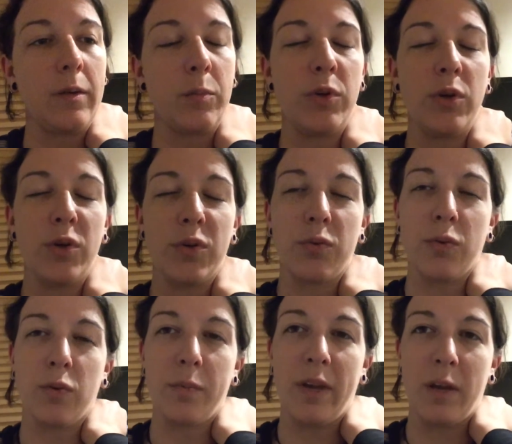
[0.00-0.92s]

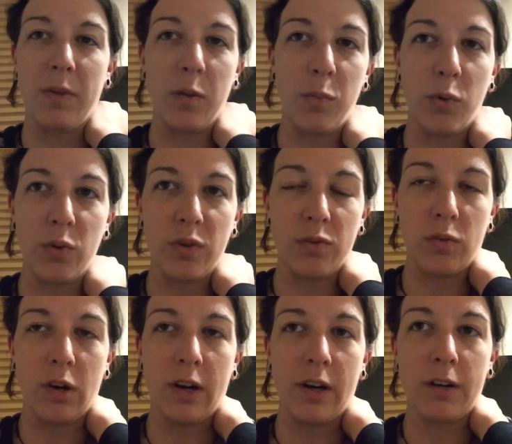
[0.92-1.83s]
beautiful man-made pool of
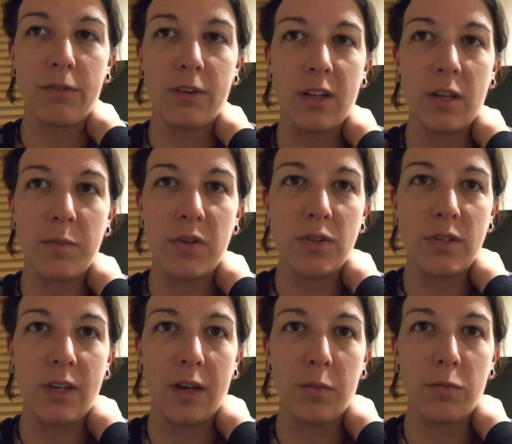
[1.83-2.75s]
water in front of the
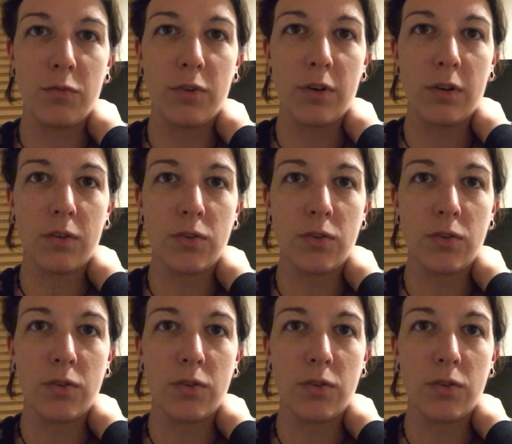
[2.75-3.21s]
museum for